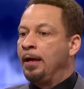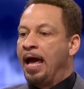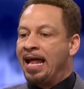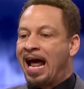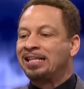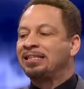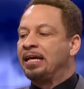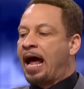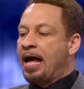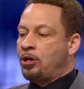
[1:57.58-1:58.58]
And I
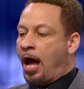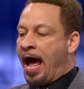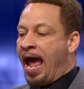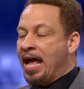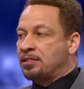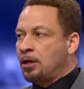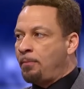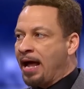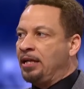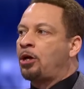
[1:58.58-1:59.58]
said I, I had
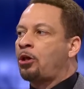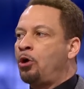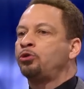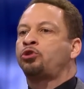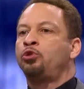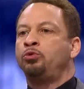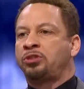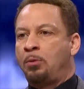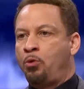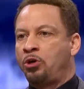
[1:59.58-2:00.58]
somebody close to
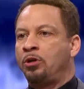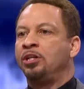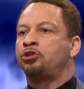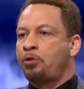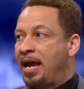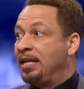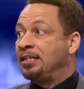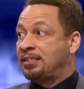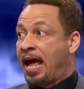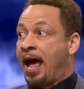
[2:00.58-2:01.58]
someone on the training
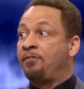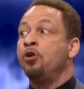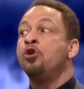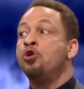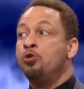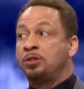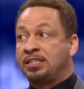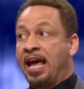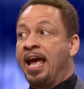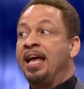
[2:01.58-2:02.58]
staff who
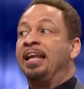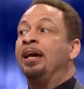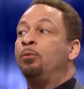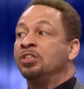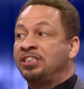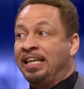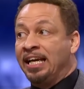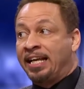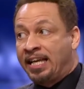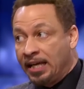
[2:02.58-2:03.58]
said it you, was the
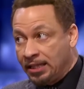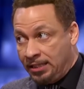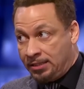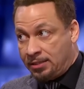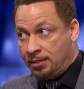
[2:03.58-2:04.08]
Achilles.